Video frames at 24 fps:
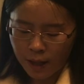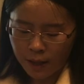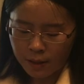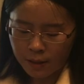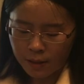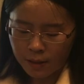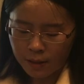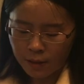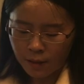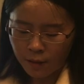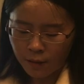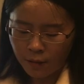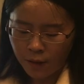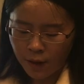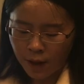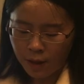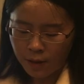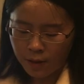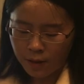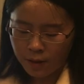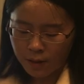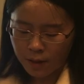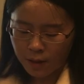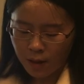
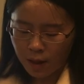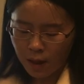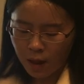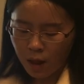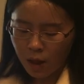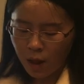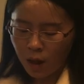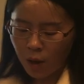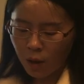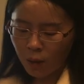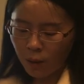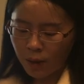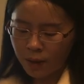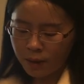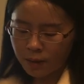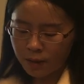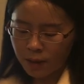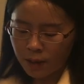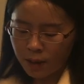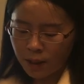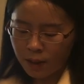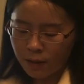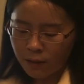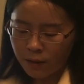identifiers when
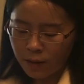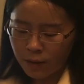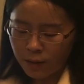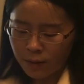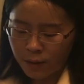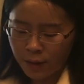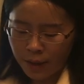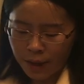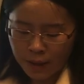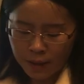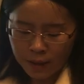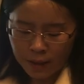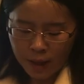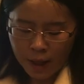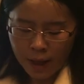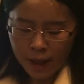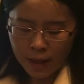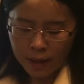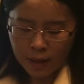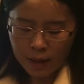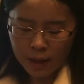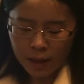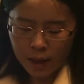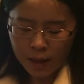delivering
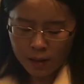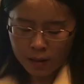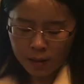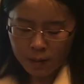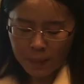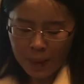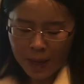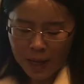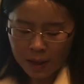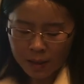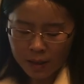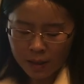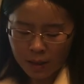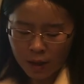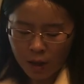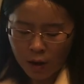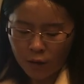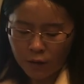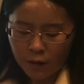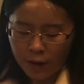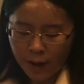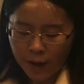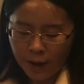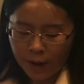any aspect
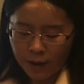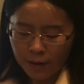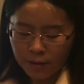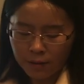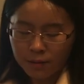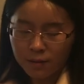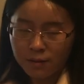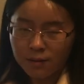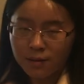of care.